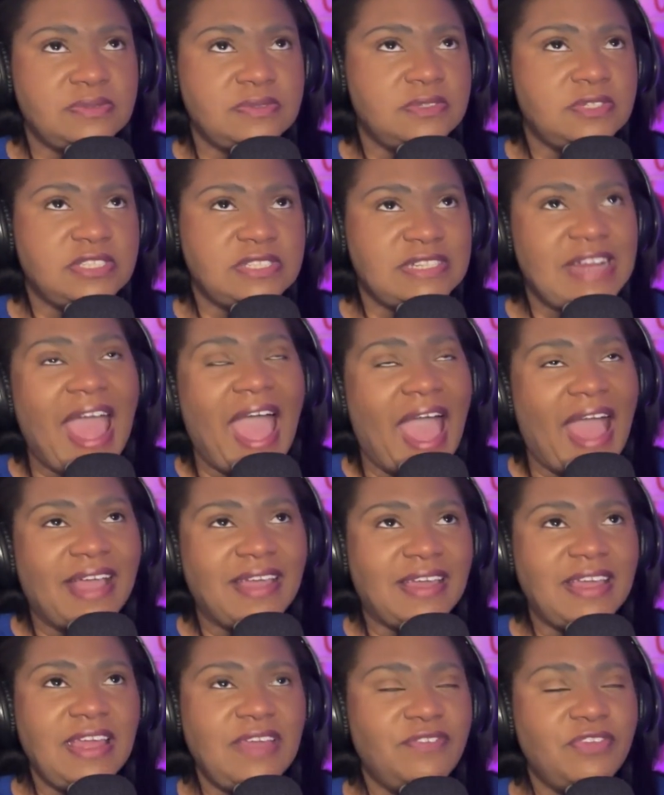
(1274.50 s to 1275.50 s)

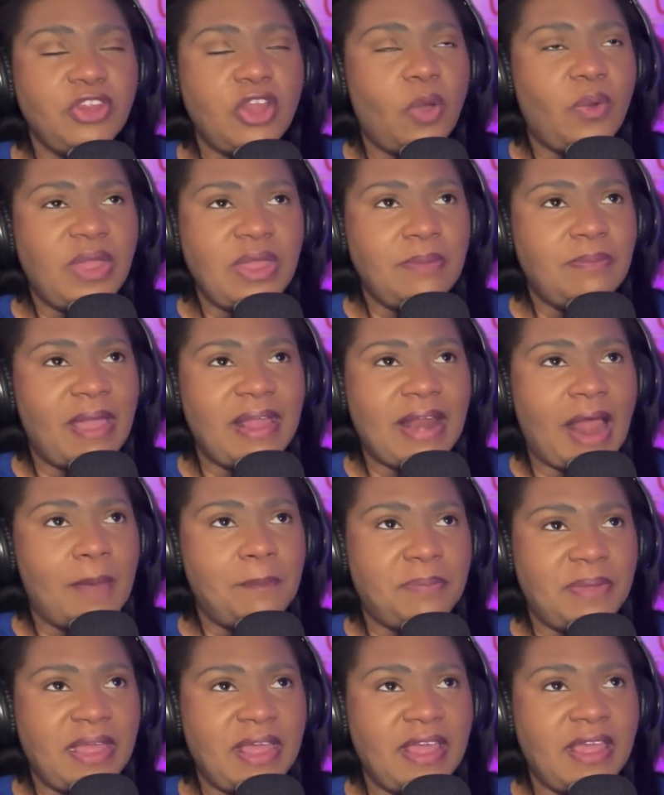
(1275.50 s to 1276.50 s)
Stack, even though he may
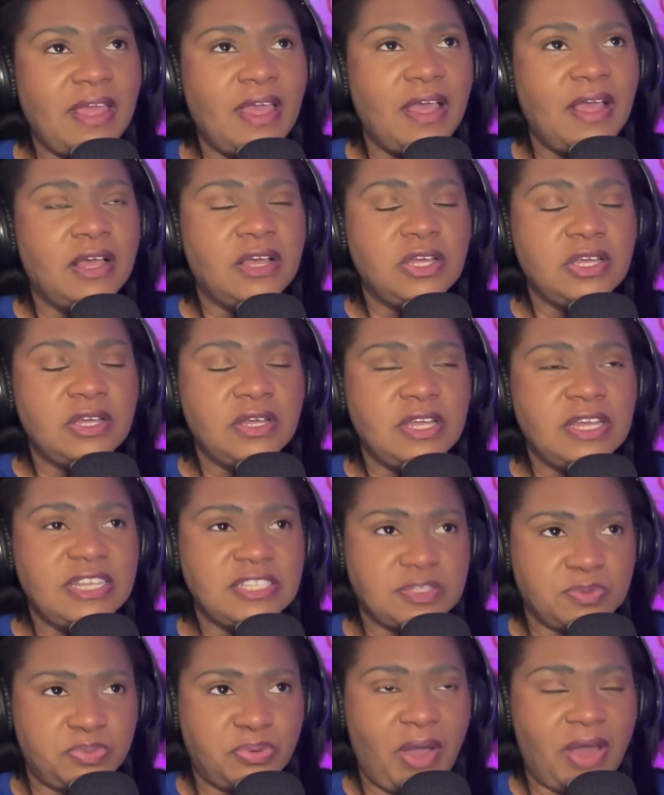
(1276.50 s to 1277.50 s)
not be
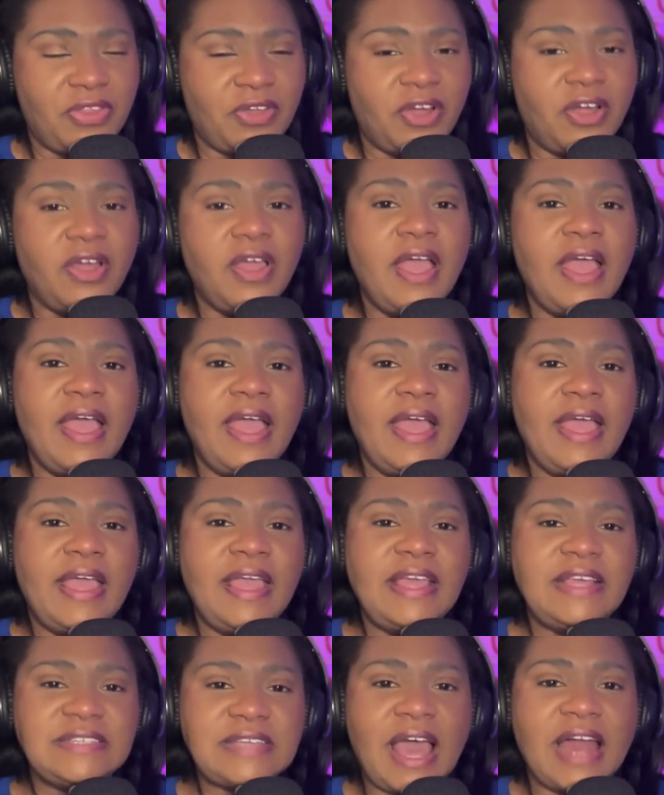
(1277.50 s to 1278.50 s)
his brother,
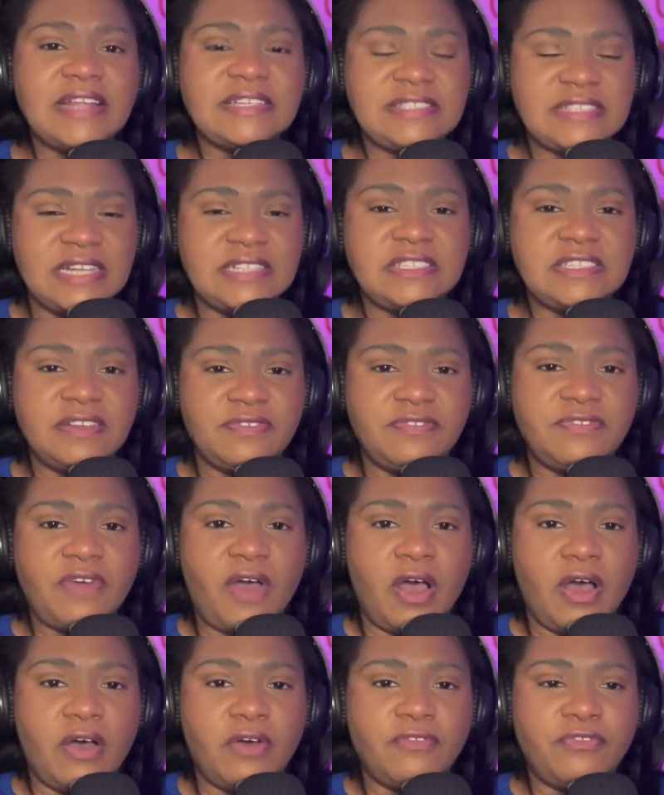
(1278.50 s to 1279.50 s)
he's got a sense
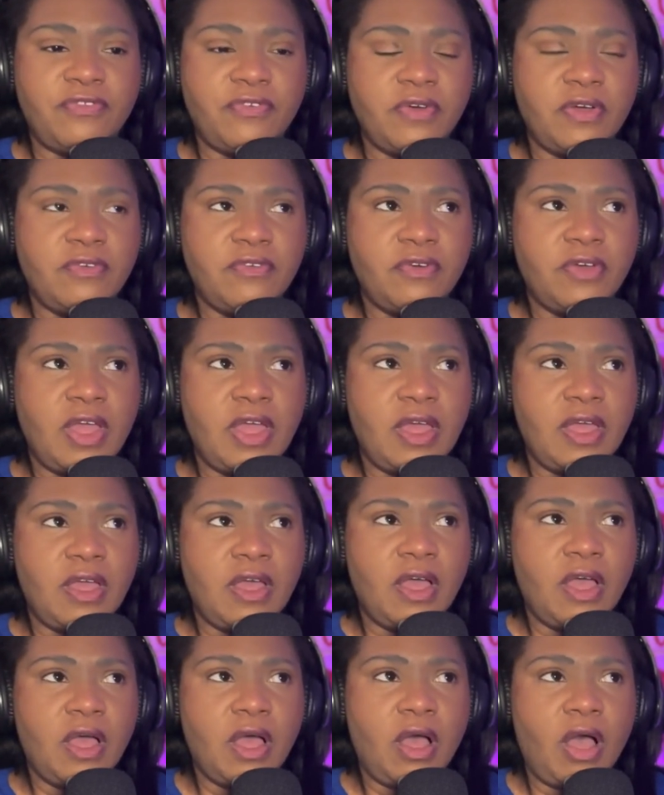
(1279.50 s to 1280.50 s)
of
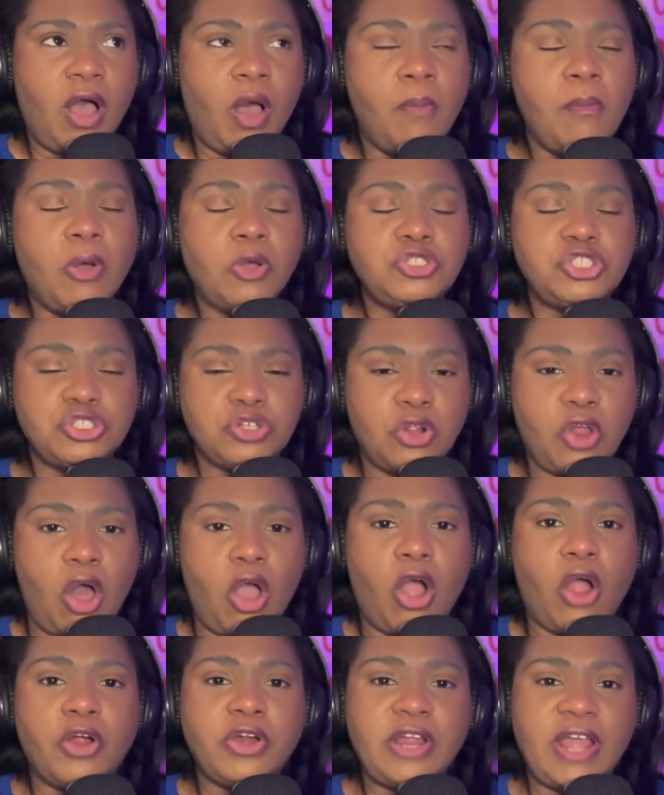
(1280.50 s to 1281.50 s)
emotional
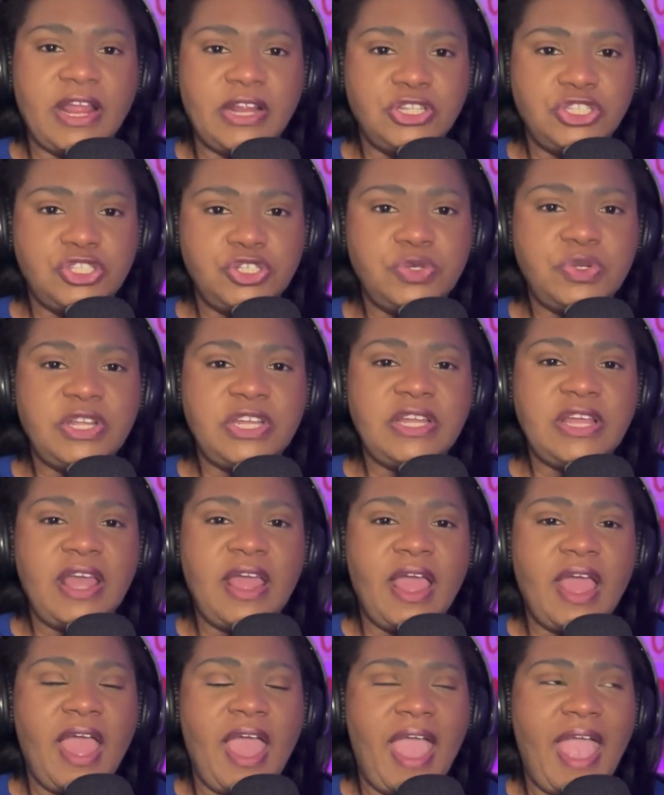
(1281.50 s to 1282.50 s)
heart and
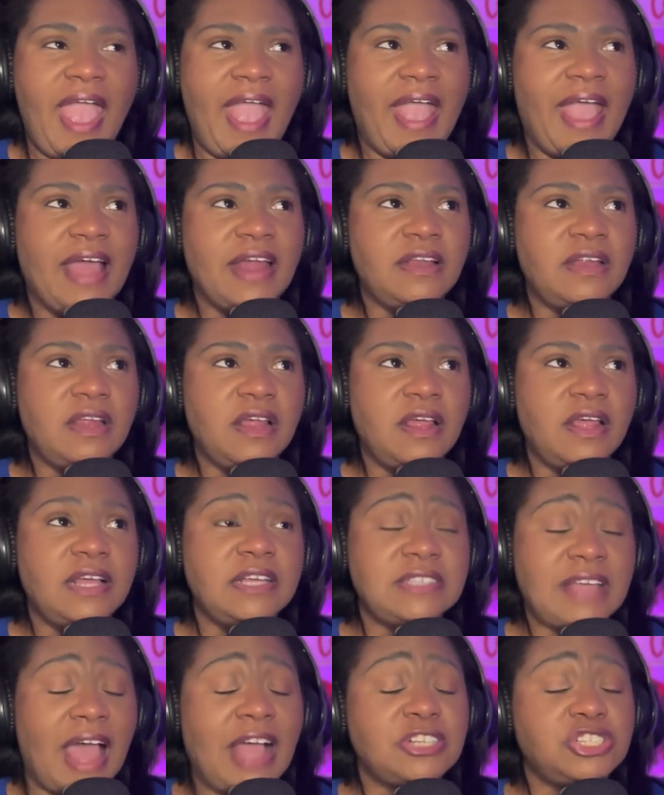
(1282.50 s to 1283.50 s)
duty and
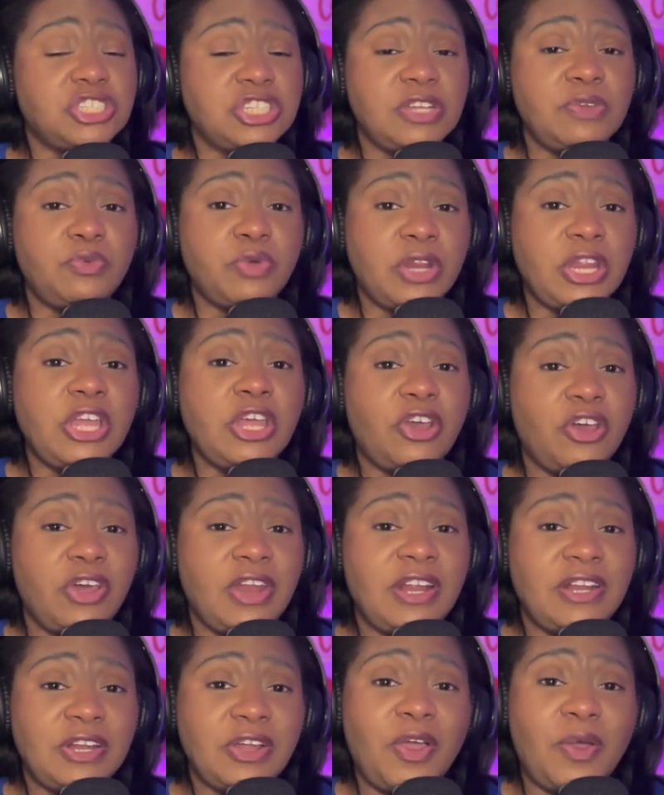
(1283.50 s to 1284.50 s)
is actually really
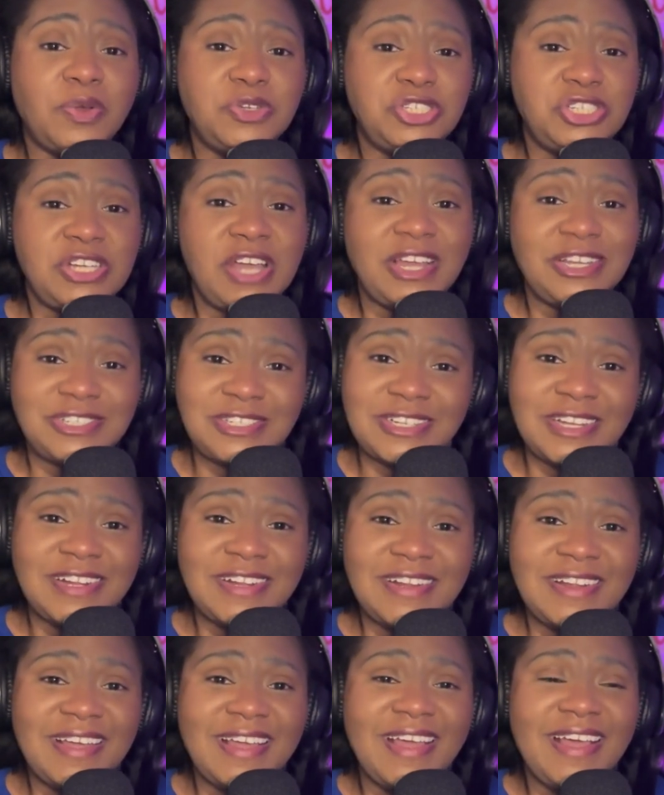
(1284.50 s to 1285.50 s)
good at
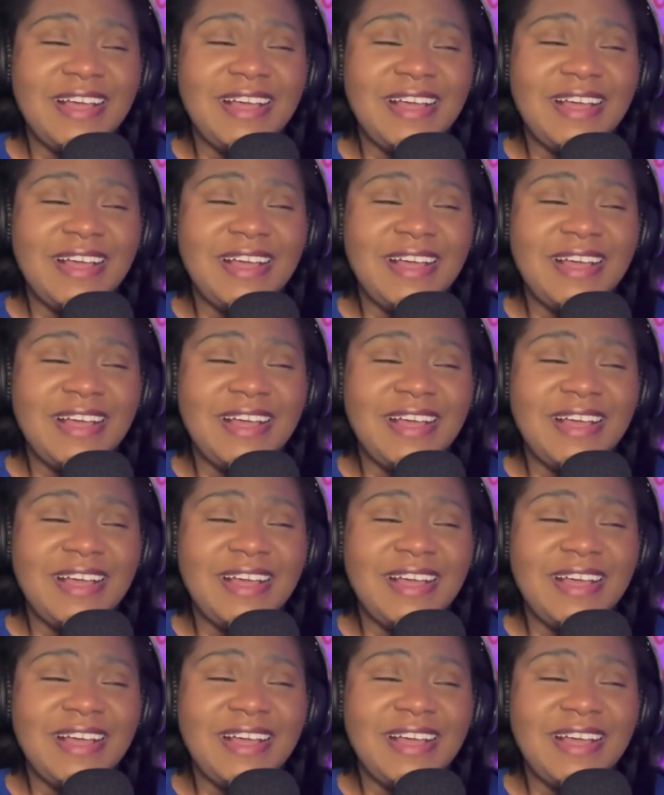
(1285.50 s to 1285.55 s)
negotiation.